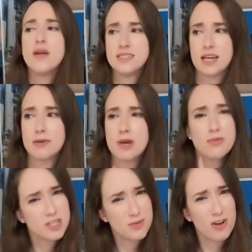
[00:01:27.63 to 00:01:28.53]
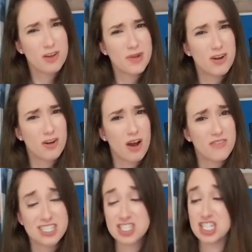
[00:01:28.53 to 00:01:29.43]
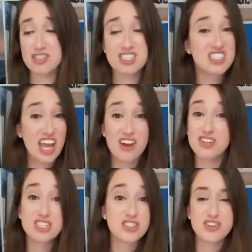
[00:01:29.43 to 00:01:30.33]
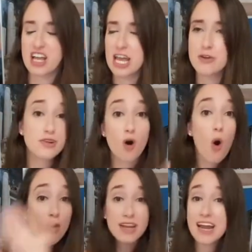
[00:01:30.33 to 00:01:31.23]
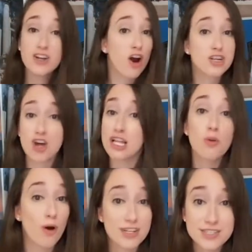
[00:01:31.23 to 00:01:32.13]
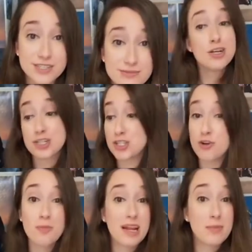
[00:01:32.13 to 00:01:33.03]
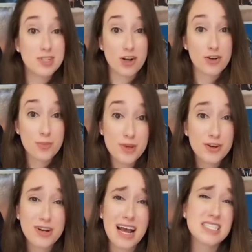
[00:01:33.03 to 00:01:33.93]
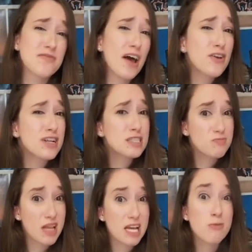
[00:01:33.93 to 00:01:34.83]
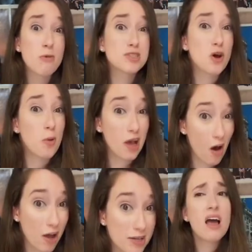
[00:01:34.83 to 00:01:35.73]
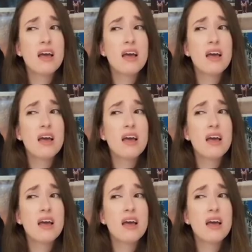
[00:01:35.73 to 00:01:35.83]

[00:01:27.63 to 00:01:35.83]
One day, my principal called me to her office, and she looked scared, concerned, angry, the whole 9 yards all at once. She showed me an image on her computer and asked if I could explain what was going on.